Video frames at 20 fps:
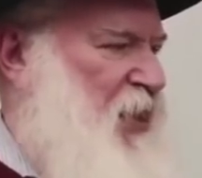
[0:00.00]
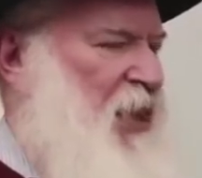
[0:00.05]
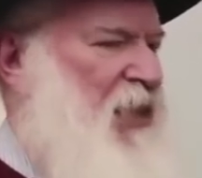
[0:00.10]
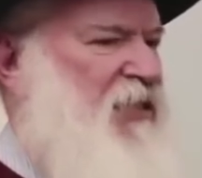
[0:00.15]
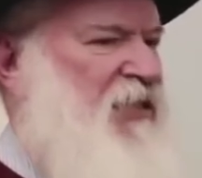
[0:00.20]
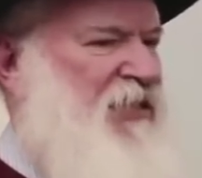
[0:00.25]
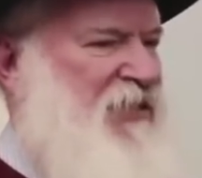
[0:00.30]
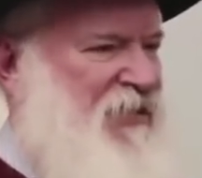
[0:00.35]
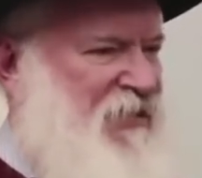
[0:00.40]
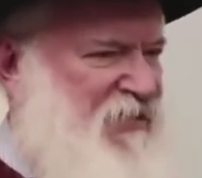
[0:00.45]

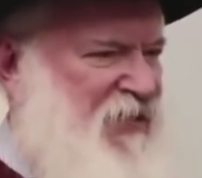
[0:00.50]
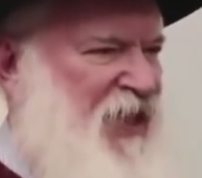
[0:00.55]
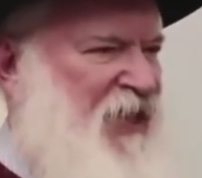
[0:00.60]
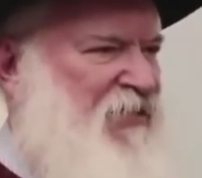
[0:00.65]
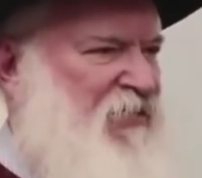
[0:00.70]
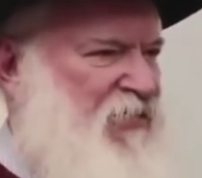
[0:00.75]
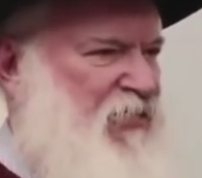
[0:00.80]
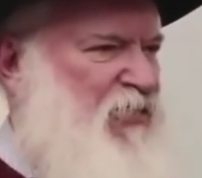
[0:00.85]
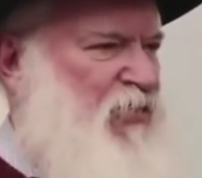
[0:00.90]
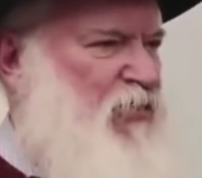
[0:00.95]
A
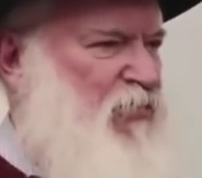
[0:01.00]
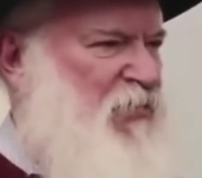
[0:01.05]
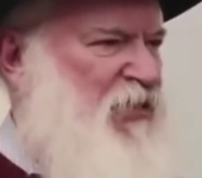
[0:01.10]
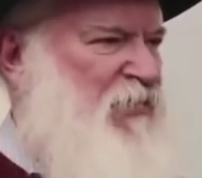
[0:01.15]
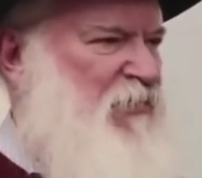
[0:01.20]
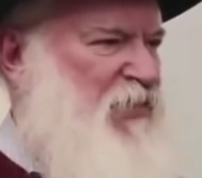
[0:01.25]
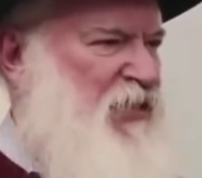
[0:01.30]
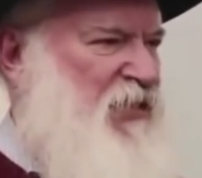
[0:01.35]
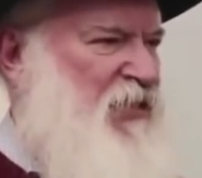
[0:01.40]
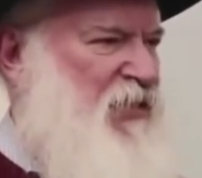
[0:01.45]
content
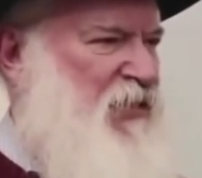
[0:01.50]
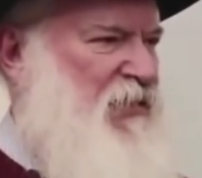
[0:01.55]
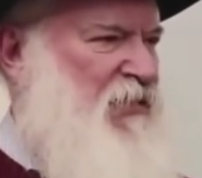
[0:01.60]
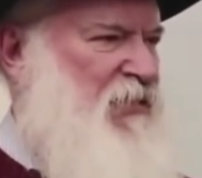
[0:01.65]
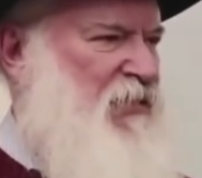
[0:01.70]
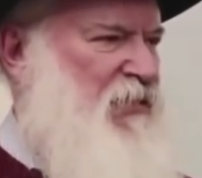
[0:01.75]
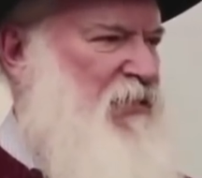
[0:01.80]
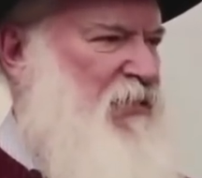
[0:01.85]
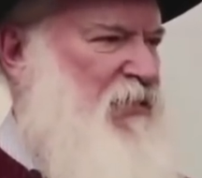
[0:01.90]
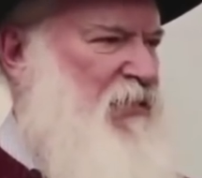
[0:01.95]
human
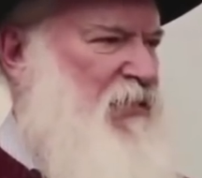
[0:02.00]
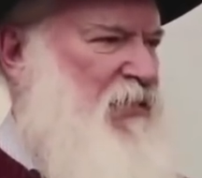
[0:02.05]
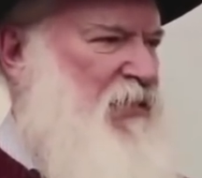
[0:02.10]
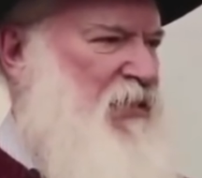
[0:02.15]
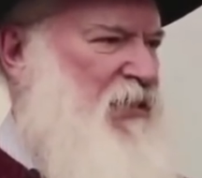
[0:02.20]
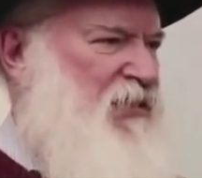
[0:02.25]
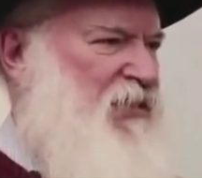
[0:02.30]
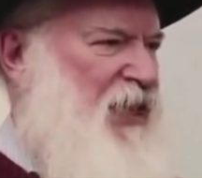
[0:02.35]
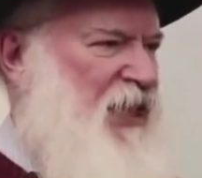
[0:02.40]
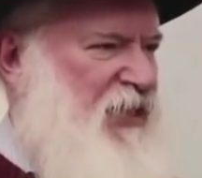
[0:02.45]
being
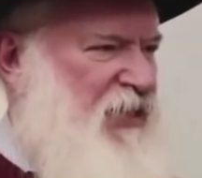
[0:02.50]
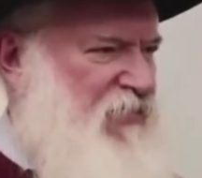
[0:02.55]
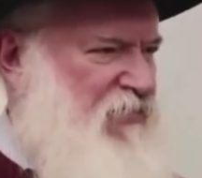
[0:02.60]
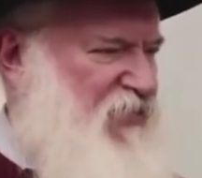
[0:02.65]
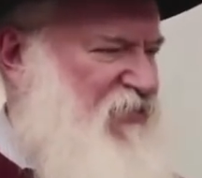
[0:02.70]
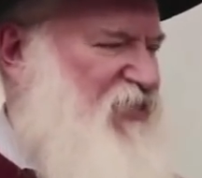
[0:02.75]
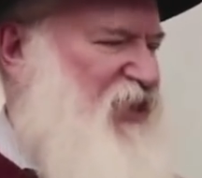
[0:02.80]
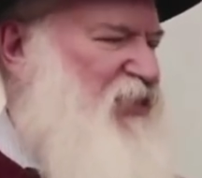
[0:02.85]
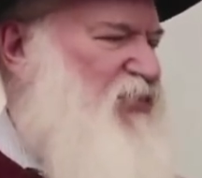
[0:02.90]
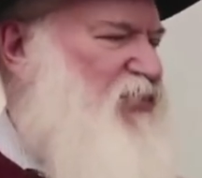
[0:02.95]
is
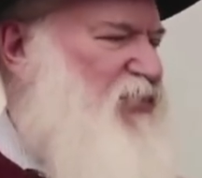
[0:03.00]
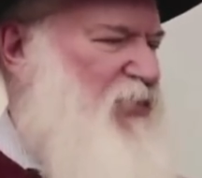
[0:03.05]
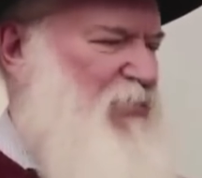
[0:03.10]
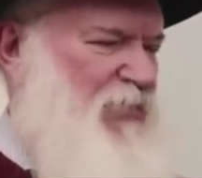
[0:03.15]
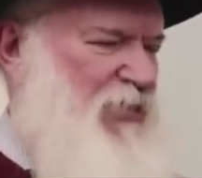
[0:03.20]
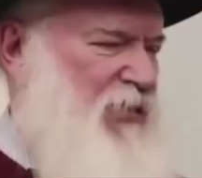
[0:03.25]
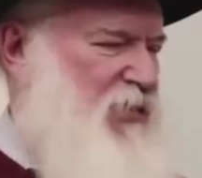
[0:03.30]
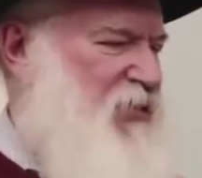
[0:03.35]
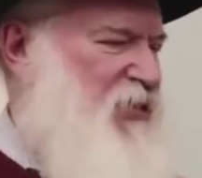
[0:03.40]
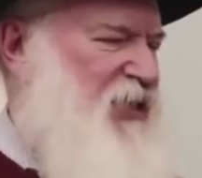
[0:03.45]
either a
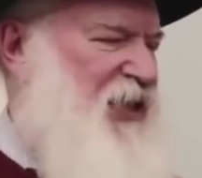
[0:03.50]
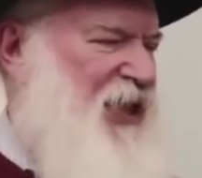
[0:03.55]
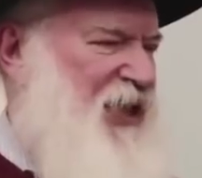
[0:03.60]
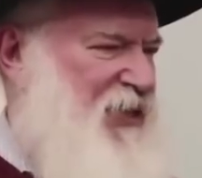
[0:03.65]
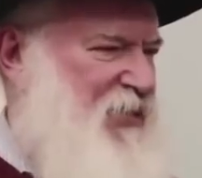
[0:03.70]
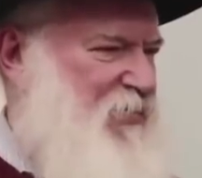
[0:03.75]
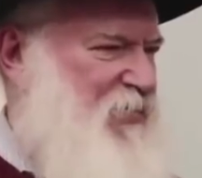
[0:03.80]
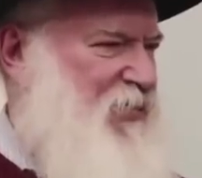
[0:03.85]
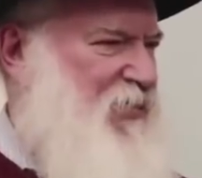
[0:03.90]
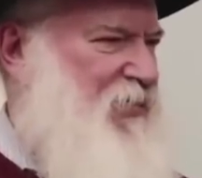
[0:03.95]
vegetable or an
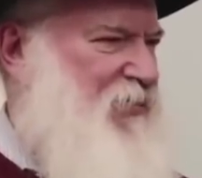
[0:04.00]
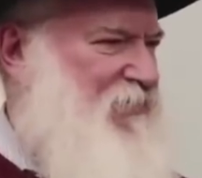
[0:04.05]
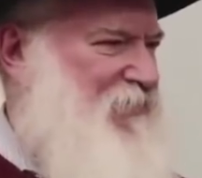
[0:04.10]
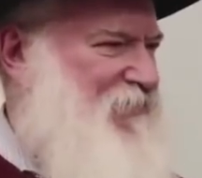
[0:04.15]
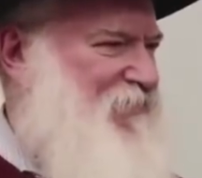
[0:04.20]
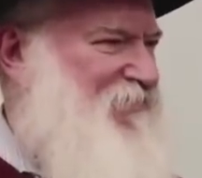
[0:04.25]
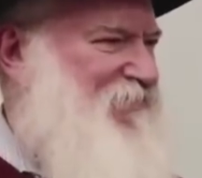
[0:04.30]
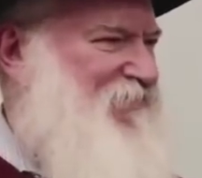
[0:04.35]
animal.